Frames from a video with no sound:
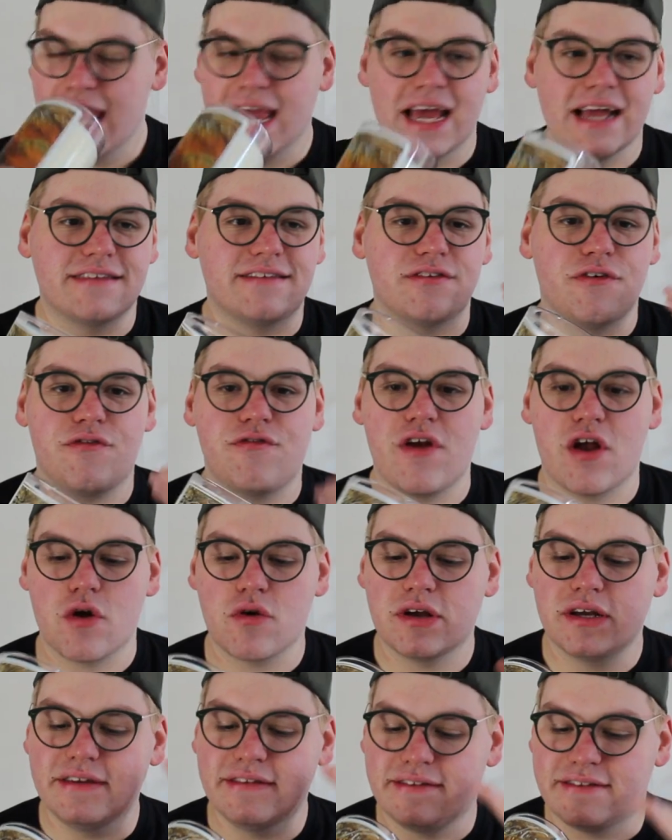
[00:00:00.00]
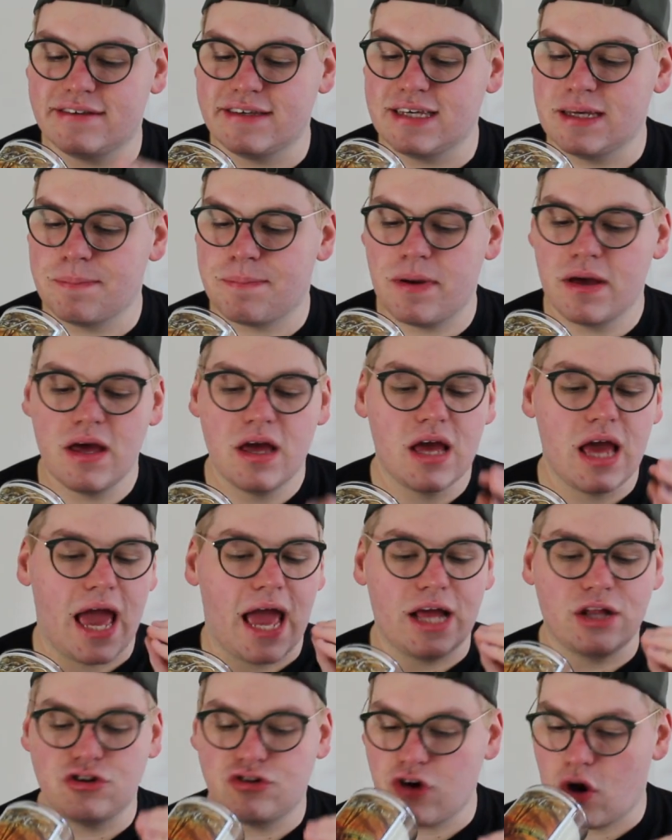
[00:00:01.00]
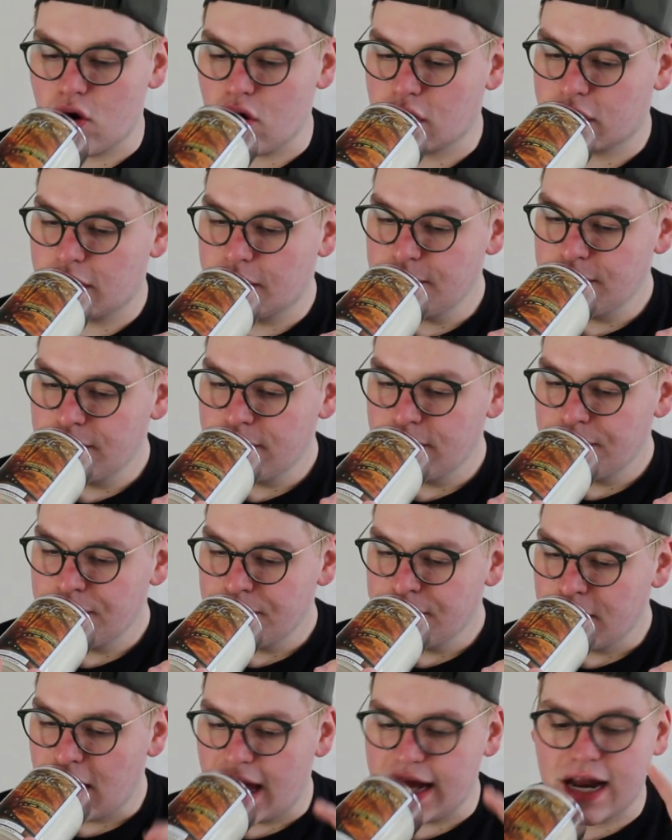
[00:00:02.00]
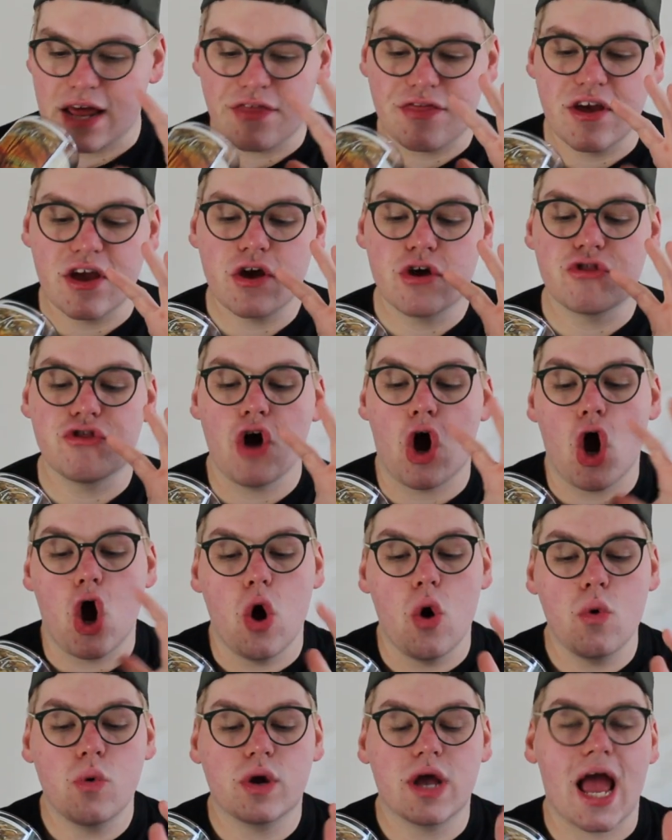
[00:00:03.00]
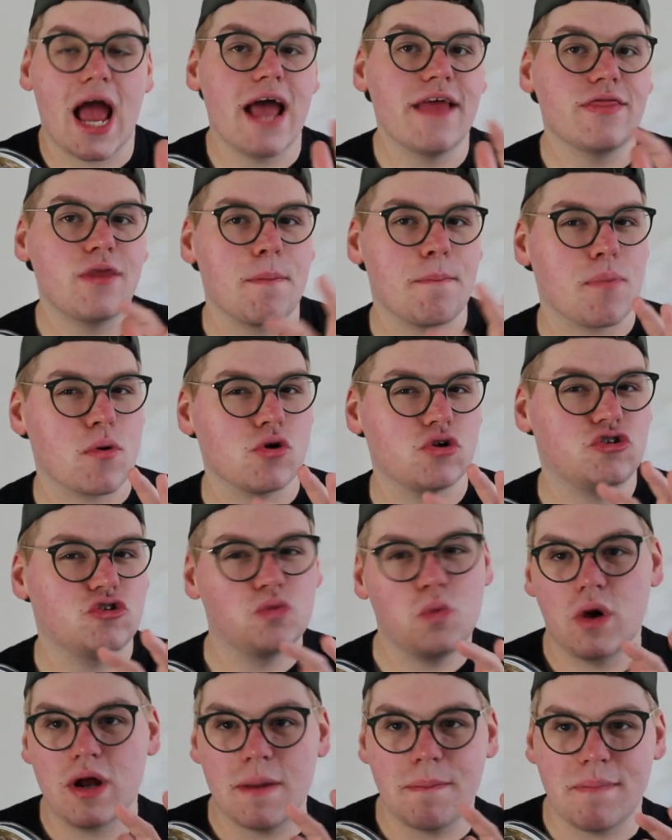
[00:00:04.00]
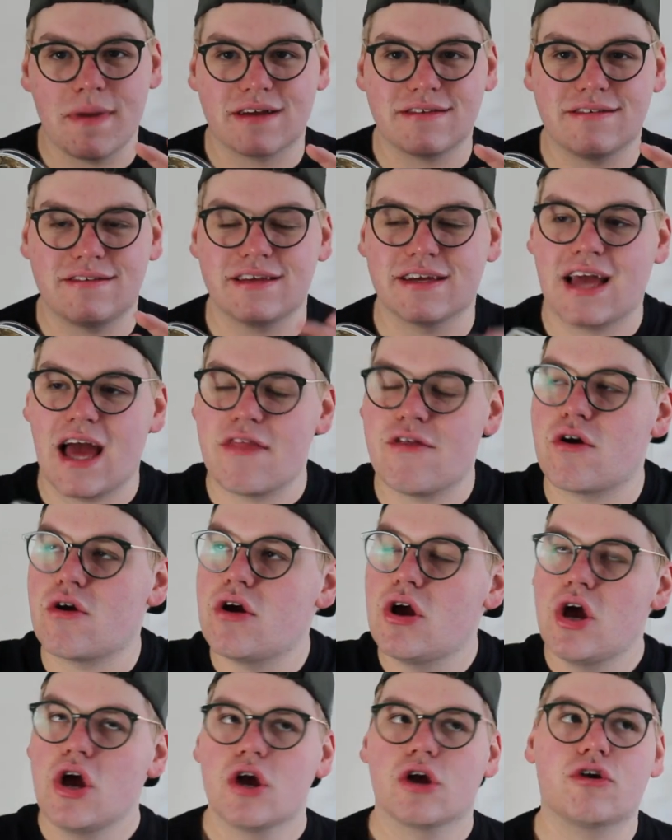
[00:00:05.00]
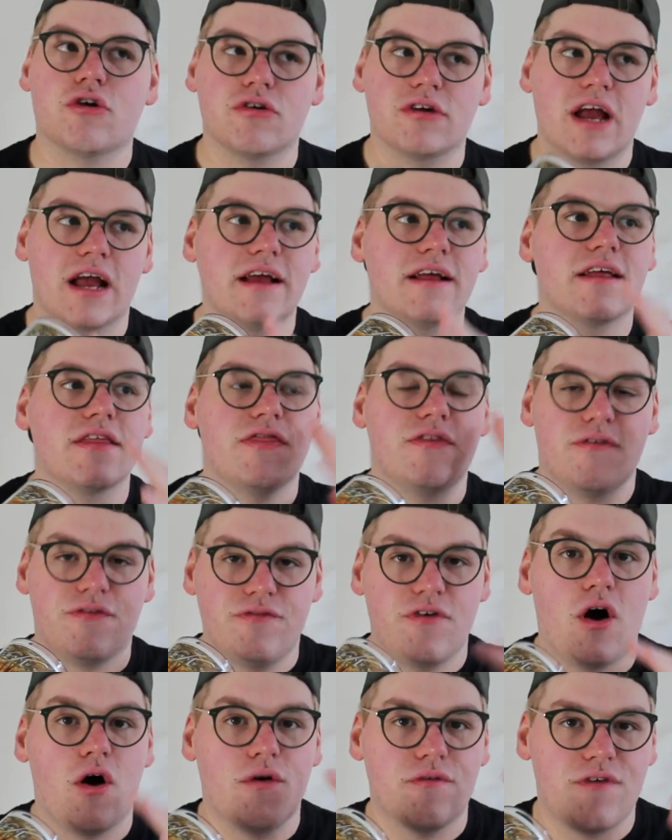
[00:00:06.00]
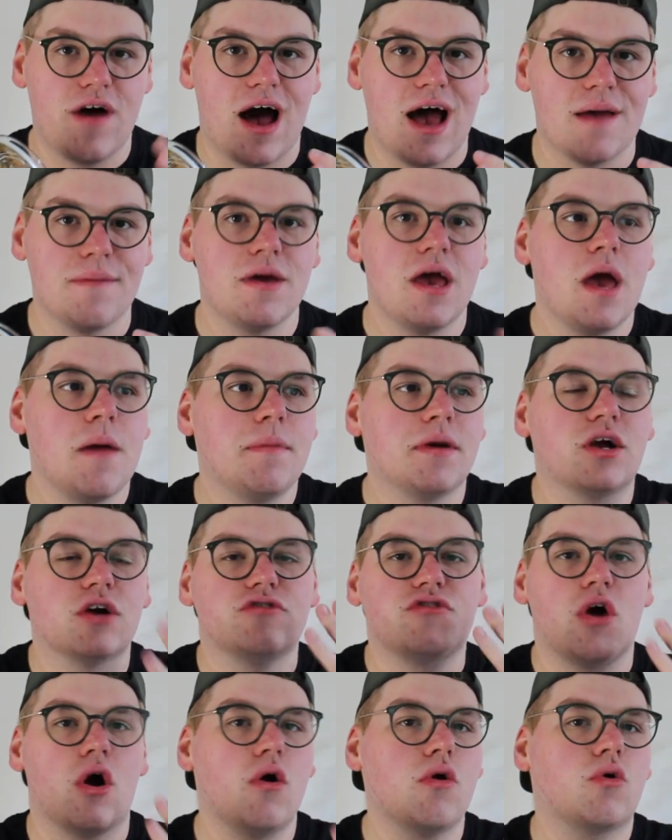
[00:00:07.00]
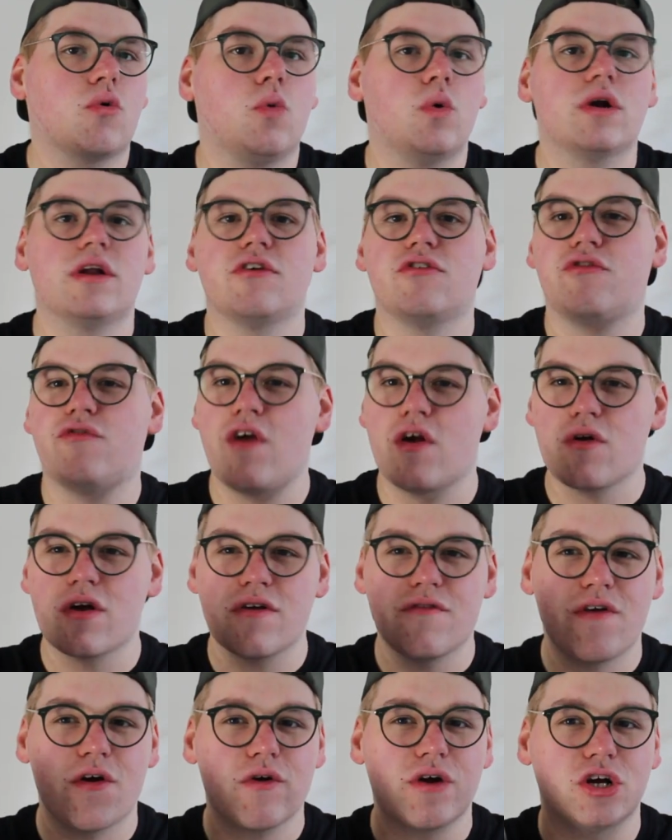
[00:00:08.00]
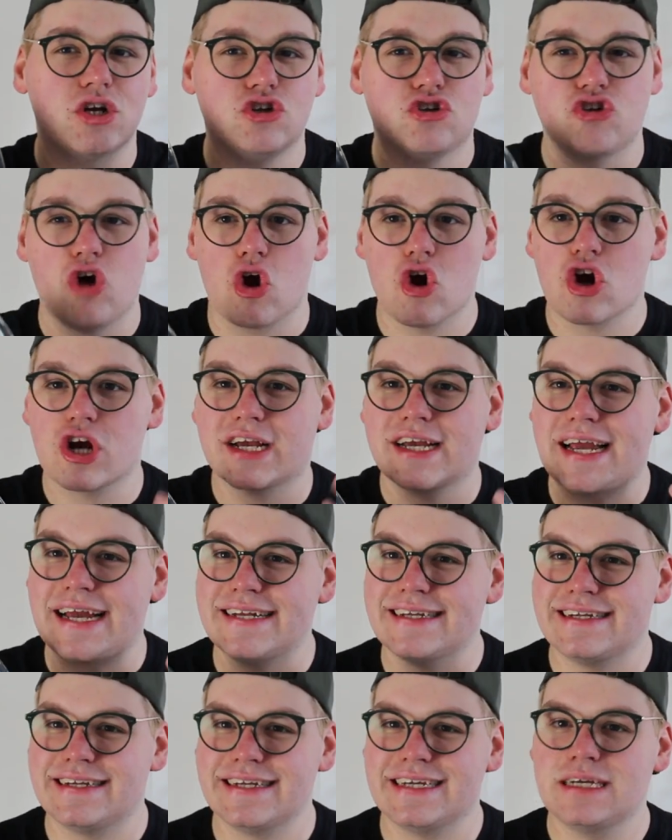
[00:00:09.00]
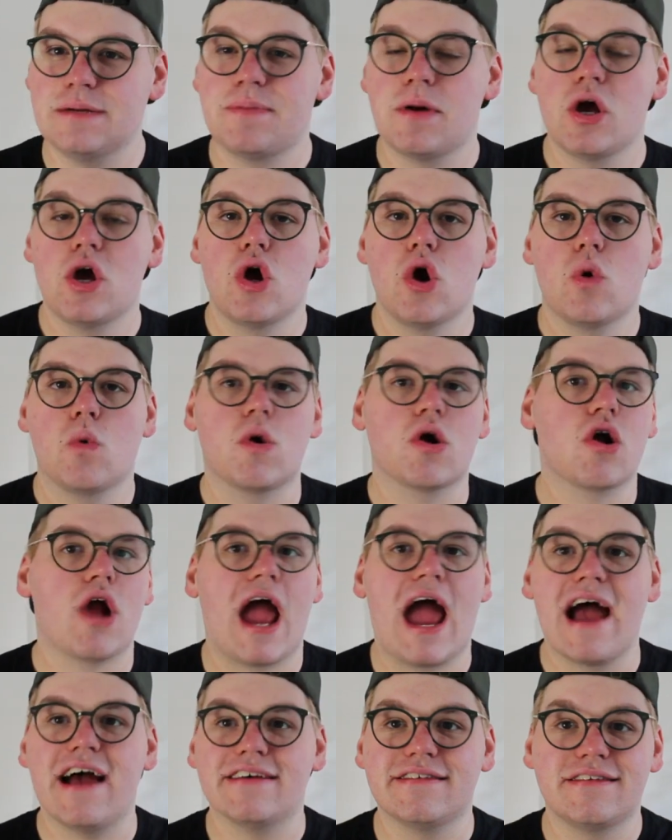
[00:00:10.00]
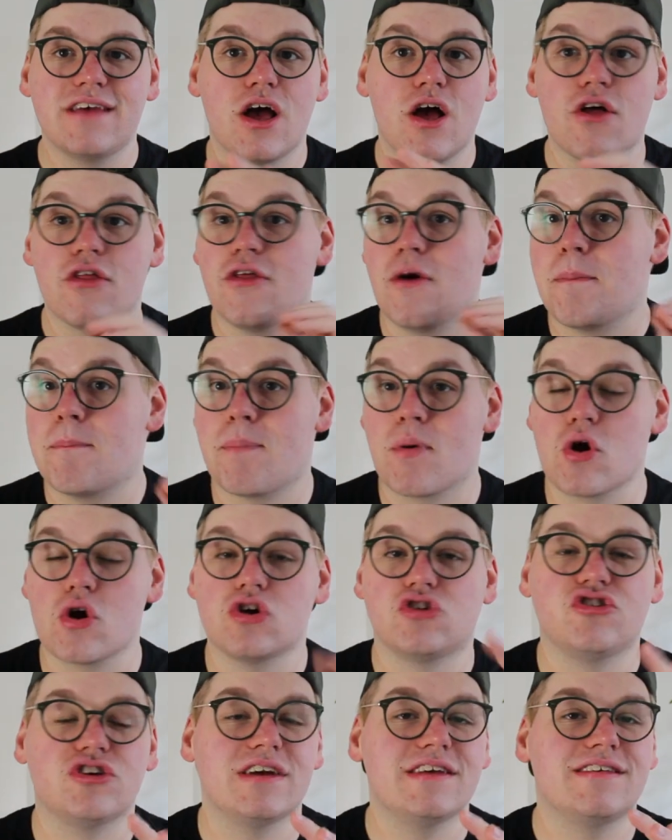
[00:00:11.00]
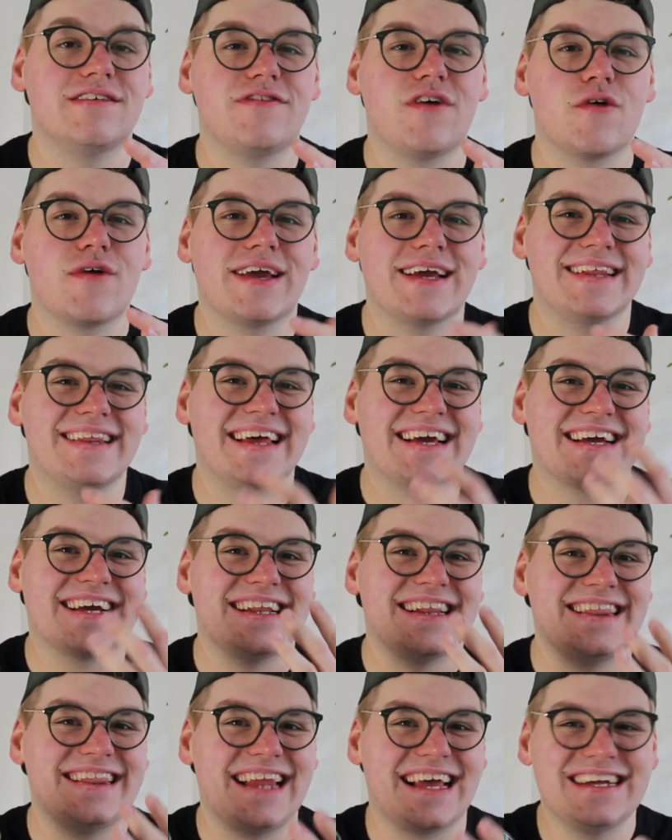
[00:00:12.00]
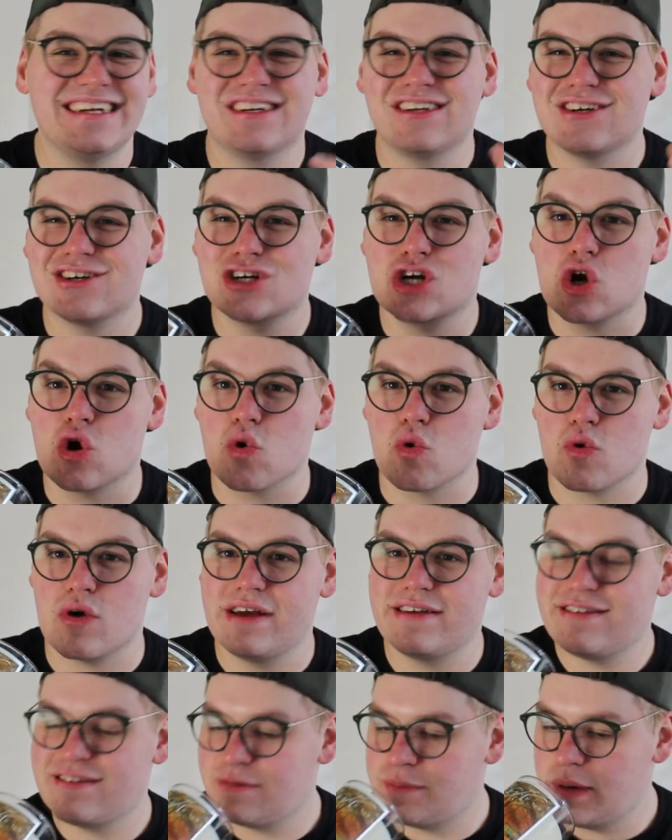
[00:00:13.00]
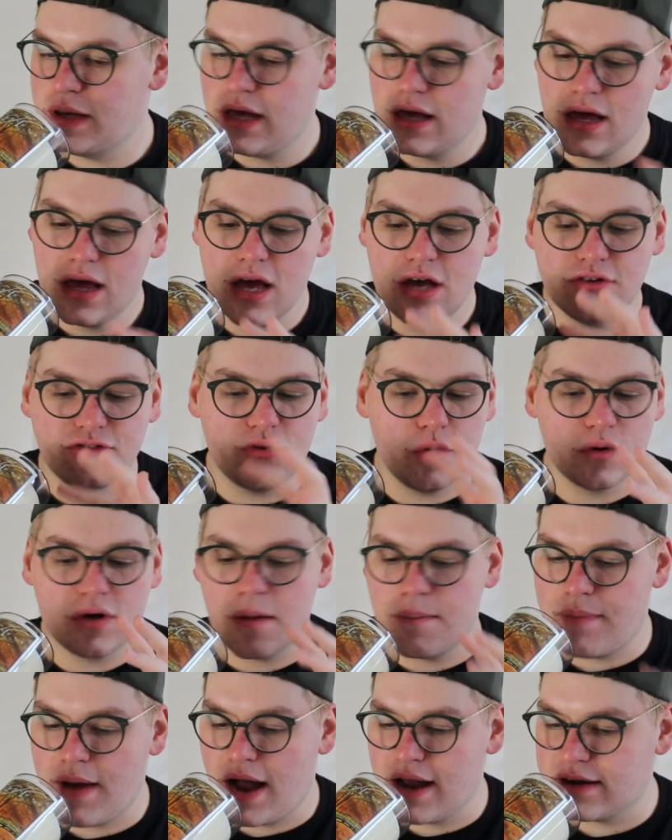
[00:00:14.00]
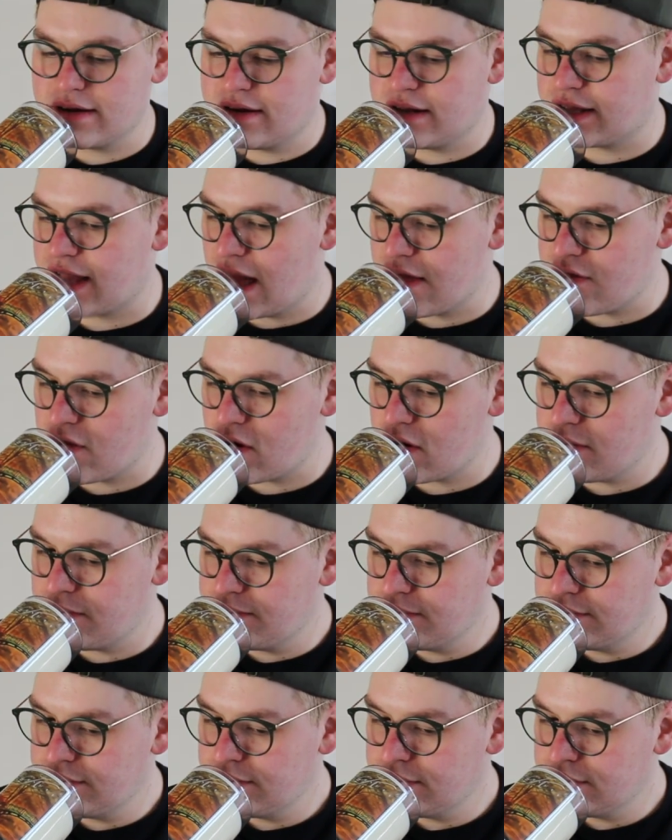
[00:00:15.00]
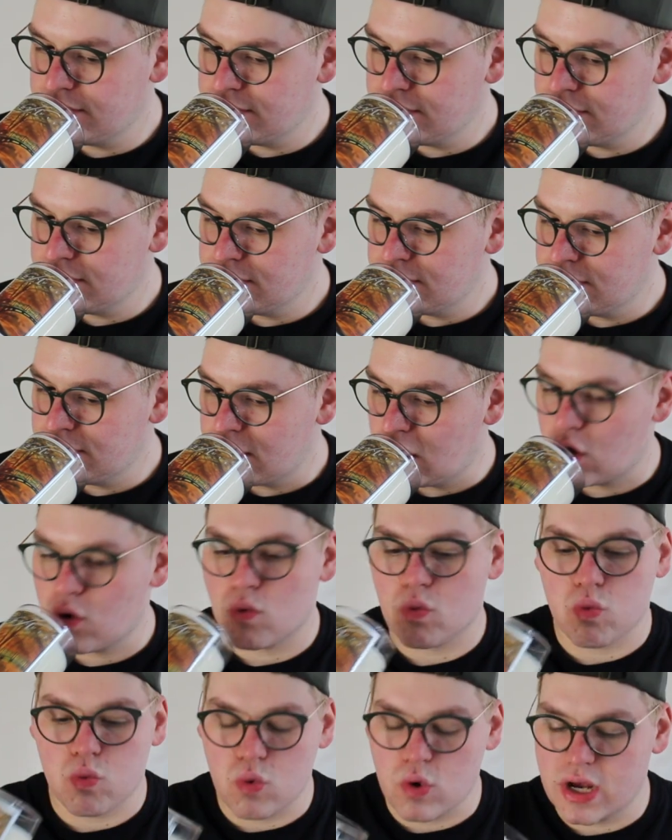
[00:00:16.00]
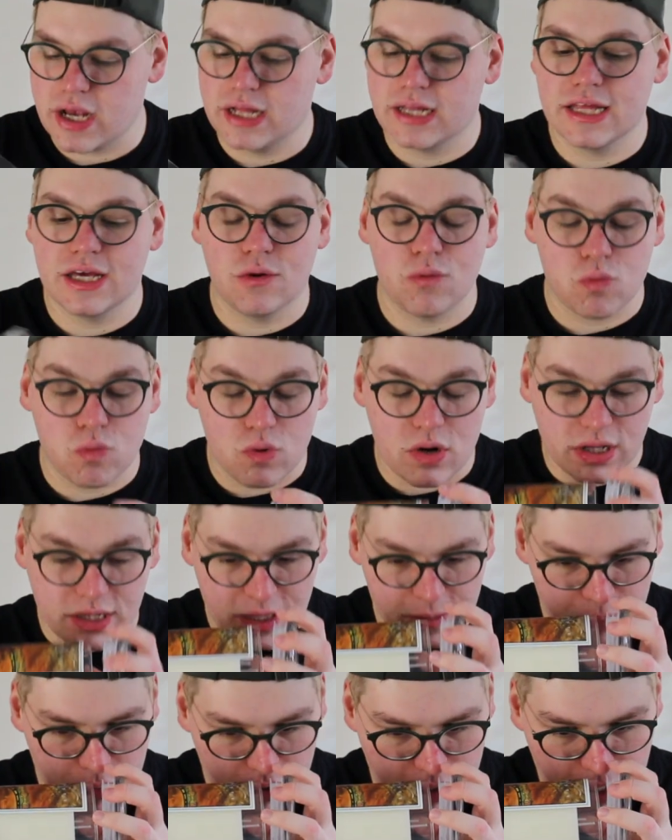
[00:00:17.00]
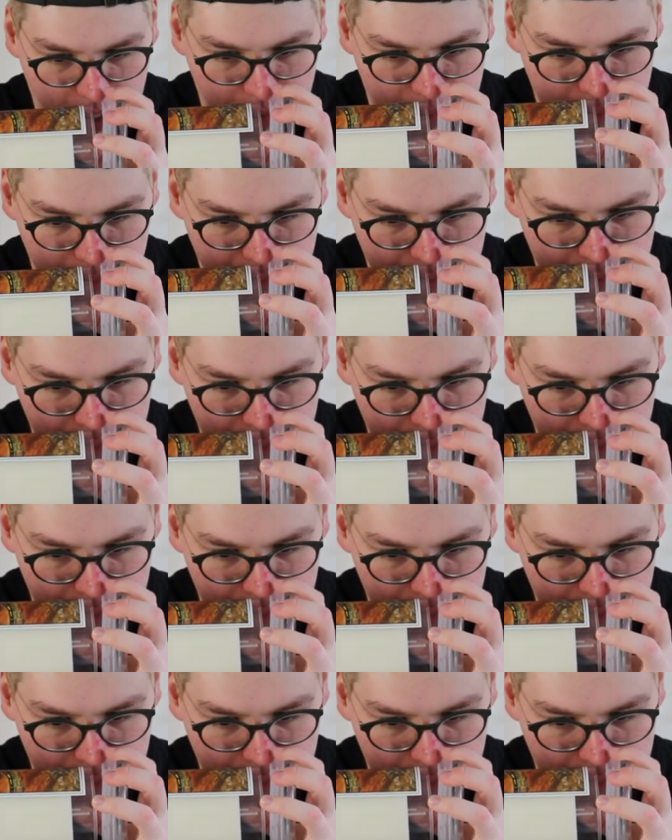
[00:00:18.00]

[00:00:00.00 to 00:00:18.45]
It's very deep and dark. And I think the oak and the birchwood mixed together create the fall vibe because oak wood is very, very dark and deep, whereas the birch is very like light, crisp. So combined together, really, really pretty.